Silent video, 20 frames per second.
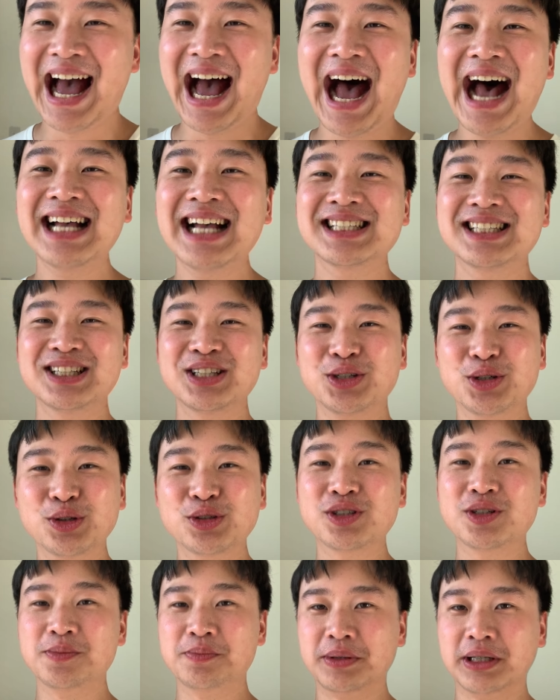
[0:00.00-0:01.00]
as it
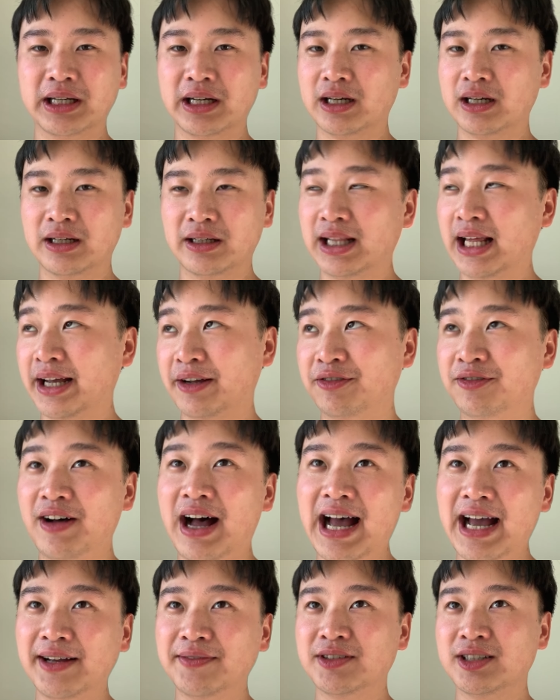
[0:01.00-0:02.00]
used to be like
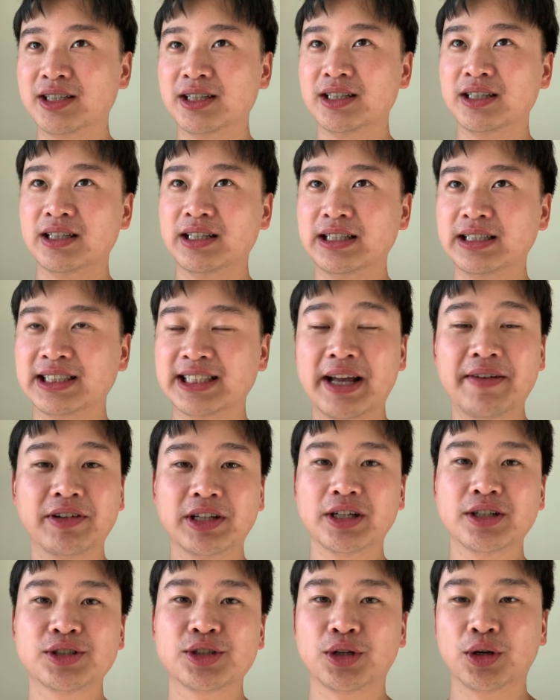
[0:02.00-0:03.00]
5 to 7
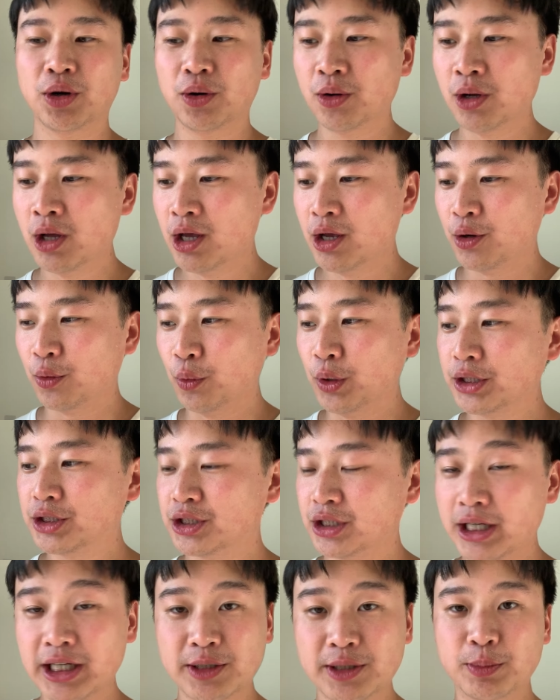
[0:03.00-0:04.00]
years ago,
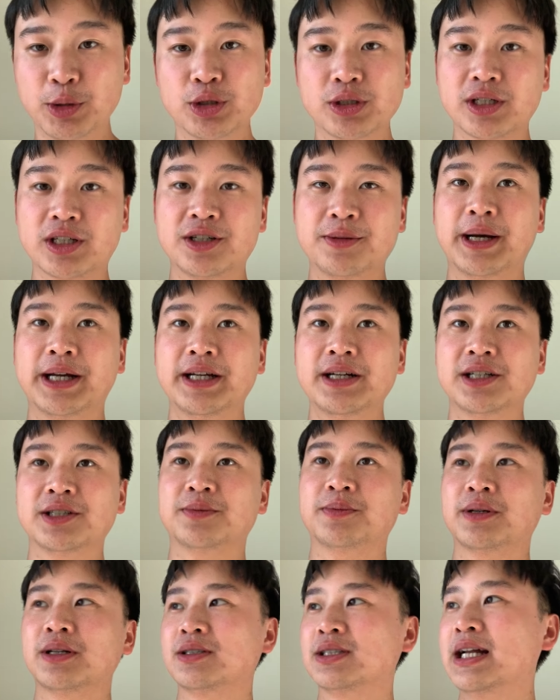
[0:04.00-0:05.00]
which is music to my
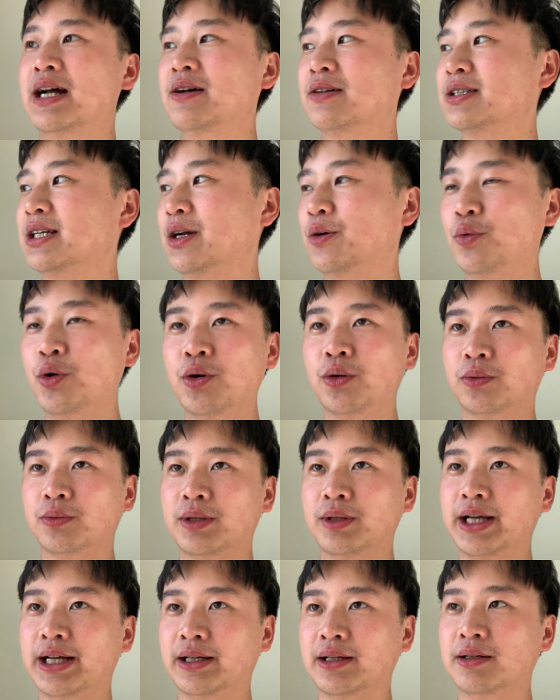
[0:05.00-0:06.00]
ears because now it's like, whoa,
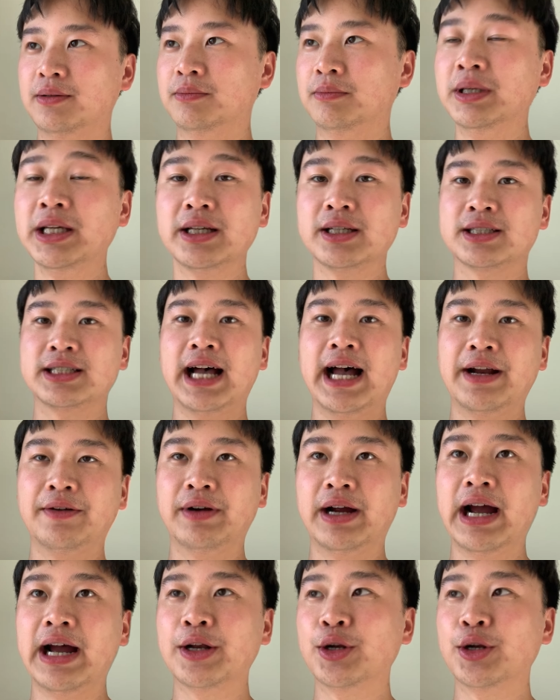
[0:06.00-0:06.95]
like me aside, right?